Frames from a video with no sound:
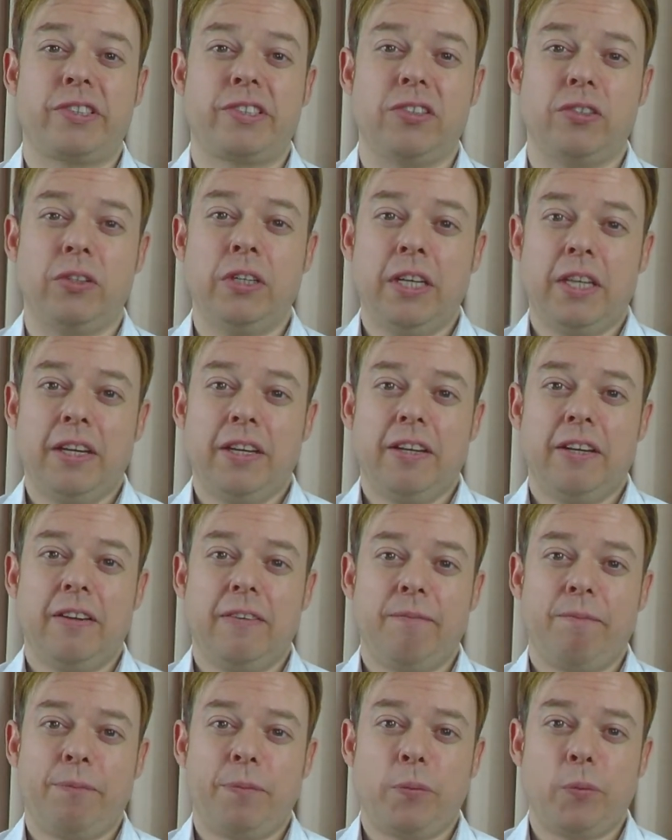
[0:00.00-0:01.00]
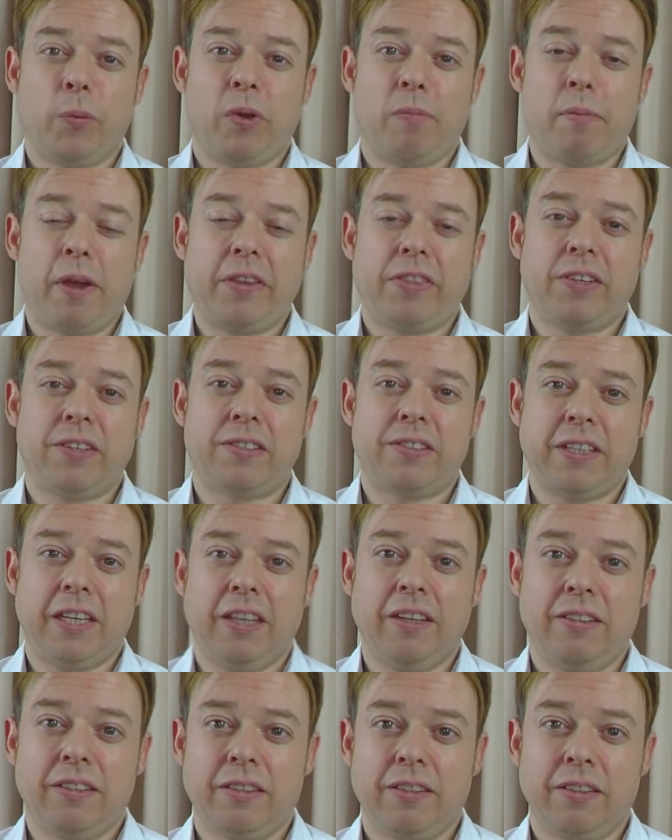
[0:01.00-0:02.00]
So we made the seat